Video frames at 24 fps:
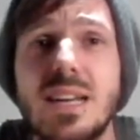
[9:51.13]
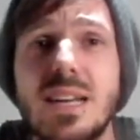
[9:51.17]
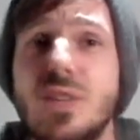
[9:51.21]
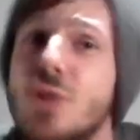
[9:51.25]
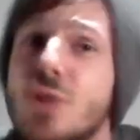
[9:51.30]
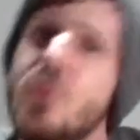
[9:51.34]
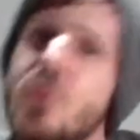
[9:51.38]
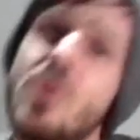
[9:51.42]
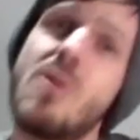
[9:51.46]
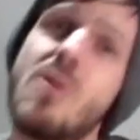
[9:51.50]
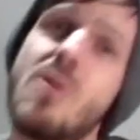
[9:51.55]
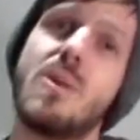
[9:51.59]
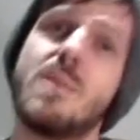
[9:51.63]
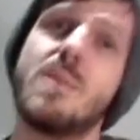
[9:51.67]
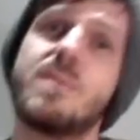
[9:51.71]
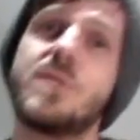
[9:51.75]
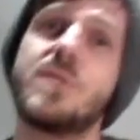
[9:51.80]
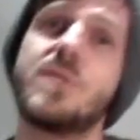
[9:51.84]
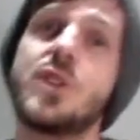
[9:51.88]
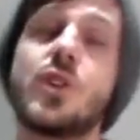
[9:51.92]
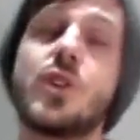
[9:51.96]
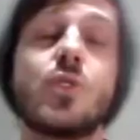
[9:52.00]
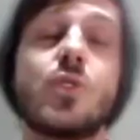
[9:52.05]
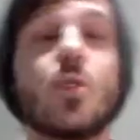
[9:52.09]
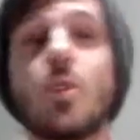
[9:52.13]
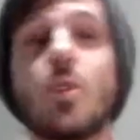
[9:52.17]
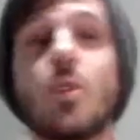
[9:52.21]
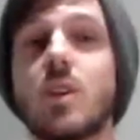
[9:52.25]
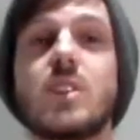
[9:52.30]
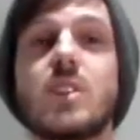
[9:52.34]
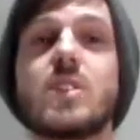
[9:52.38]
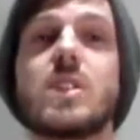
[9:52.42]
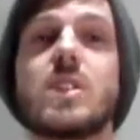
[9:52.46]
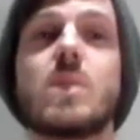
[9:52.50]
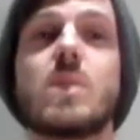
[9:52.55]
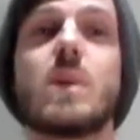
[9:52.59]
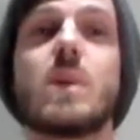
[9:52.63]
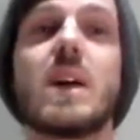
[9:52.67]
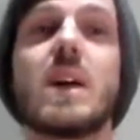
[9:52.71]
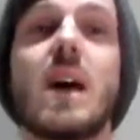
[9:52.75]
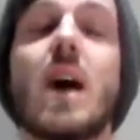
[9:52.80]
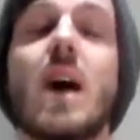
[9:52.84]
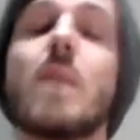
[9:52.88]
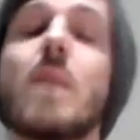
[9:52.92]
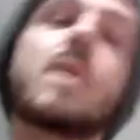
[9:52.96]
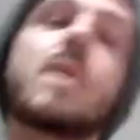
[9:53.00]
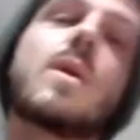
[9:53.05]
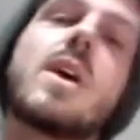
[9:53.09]
You're not. You're not going to do it.
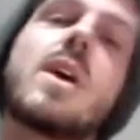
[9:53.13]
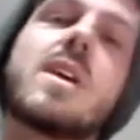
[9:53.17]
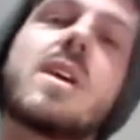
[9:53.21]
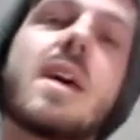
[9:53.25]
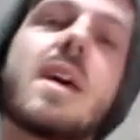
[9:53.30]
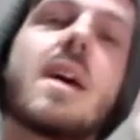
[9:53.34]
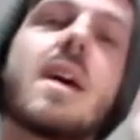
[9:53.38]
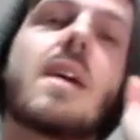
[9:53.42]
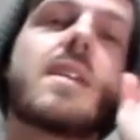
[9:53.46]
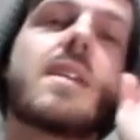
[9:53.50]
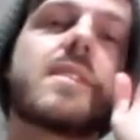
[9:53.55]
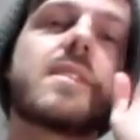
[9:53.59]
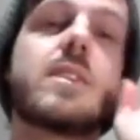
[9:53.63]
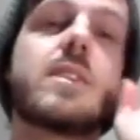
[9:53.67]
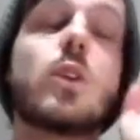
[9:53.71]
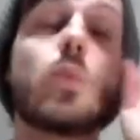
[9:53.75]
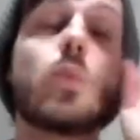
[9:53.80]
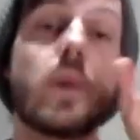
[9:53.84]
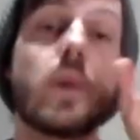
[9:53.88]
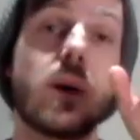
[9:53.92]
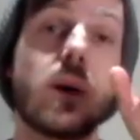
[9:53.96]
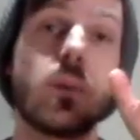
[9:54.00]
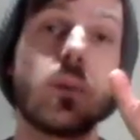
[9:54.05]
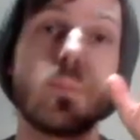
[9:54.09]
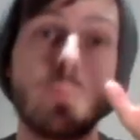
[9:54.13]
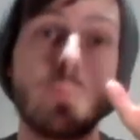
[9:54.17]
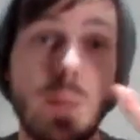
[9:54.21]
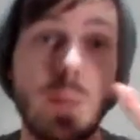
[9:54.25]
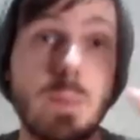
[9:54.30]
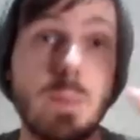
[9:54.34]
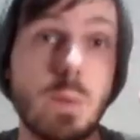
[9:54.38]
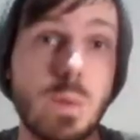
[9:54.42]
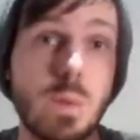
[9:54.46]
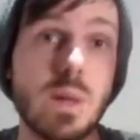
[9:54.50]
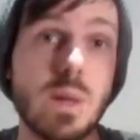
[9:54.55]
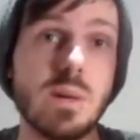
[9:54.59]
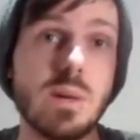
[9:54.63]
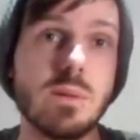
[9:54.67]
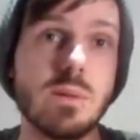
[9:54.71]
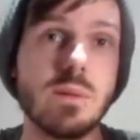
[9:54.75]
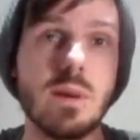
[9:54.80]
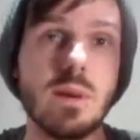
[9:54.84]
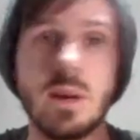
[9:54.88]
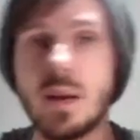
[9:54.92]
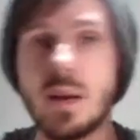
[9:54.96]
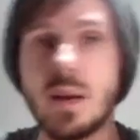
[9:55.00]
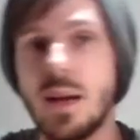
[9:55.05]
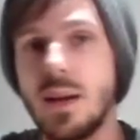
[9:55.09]
Okay, you will. People will.
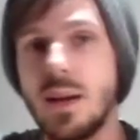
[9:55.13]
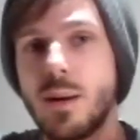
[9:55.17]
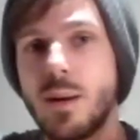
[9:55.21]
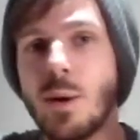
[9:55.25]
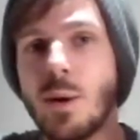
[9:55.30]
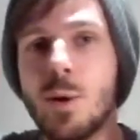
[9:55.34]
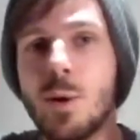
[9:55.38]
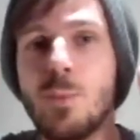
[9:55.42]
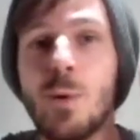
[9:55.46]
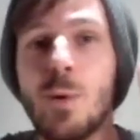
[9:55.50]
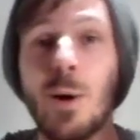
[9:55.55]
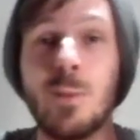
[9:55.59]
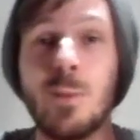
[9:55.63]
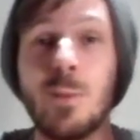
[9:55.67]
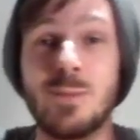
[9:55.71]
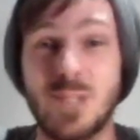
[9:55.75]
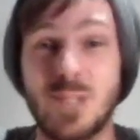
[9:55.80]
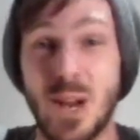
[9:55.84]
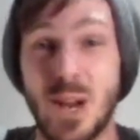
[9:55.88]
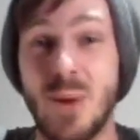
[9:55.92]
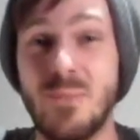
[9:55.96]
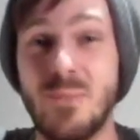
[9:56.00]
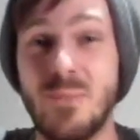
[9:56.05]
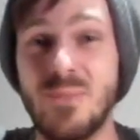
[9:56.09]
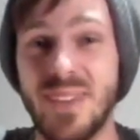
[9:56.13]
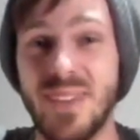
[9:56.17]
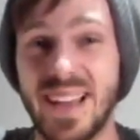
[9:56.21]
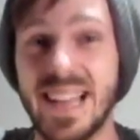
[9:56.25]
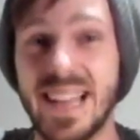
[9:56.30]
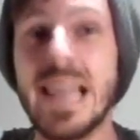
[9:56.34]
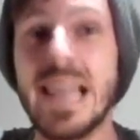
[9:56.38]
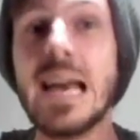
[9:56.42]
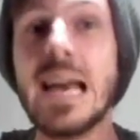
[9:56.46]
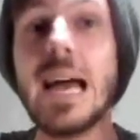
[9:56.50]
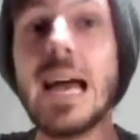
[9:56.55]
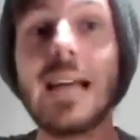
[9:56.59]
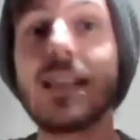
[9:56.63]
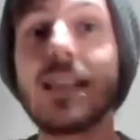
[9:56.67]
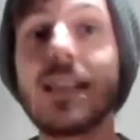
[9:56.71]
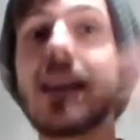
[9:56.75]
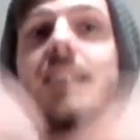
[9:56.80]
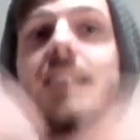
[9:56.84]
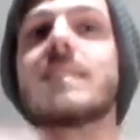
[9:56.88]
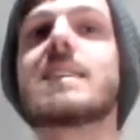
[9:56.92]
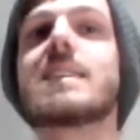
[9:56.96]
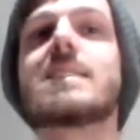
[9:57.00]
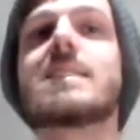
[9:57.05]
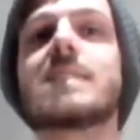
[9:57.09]
Okay, I'm not jumping.
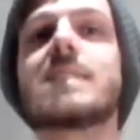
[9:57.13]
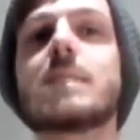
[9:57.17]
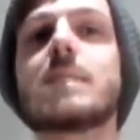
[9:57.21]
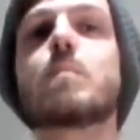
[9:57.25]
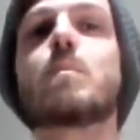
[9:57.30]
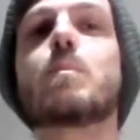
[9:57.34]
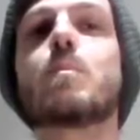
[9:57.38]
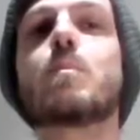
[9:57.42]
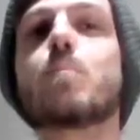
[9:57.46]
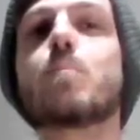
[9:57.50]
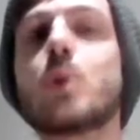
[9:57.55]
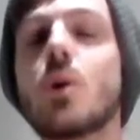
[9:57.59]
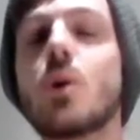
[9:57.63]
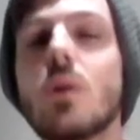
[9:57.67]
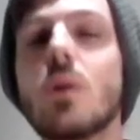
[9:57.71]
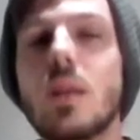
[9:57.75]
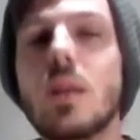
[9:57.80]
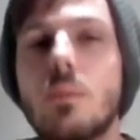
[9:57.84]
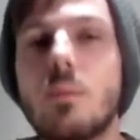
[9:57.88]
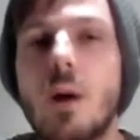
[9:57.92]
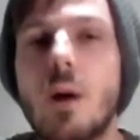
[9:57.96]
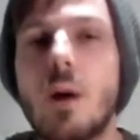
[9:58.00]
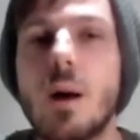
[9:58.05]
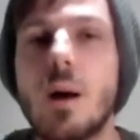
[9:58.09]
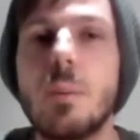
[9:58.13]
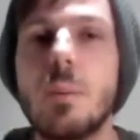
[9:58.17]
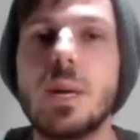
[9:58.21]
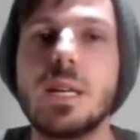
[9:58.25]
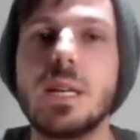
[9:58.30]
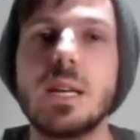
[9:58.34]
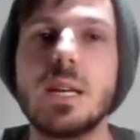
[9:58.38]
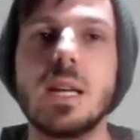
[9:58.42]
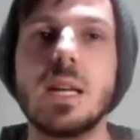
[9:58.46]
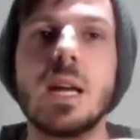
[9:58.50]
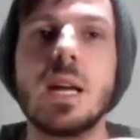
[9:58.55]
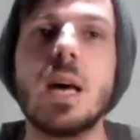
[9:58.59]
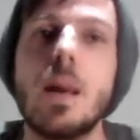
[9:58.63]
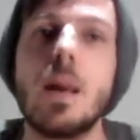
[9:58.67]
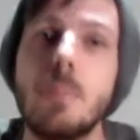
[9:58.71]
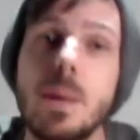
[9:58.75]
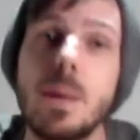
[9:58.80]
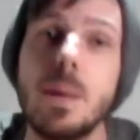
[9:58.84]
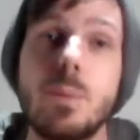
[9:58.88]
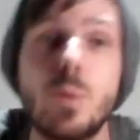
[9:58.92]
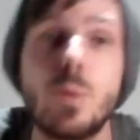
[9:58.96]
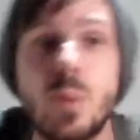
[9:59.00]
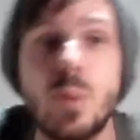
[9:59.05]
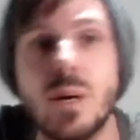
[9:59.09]
This is purely my opinion.
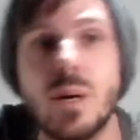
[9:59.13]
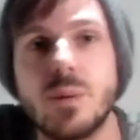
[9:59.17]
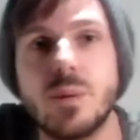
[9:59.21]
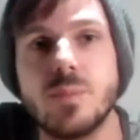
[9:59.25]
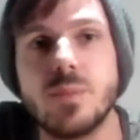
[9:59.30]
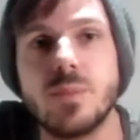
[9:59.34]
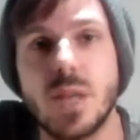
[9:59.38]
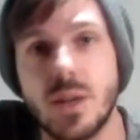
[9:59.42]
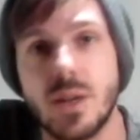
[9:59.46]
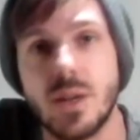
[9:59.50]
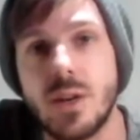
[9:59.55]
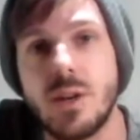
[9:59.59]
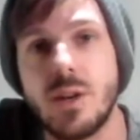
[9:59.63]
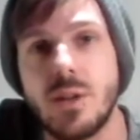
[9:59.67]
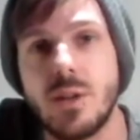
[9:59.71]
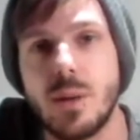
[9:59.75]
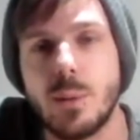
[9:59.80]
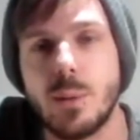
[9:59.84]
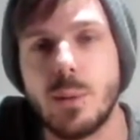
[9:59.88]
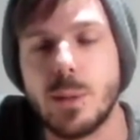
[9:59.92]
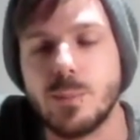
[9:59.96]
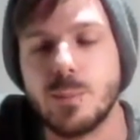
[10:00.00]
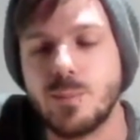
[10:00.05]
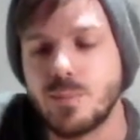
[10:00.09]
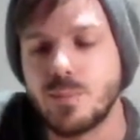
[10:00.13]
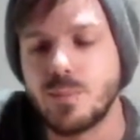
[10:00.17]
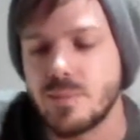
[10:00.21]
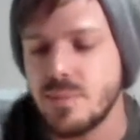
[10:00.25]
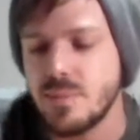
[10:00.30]
People will, and I know they will.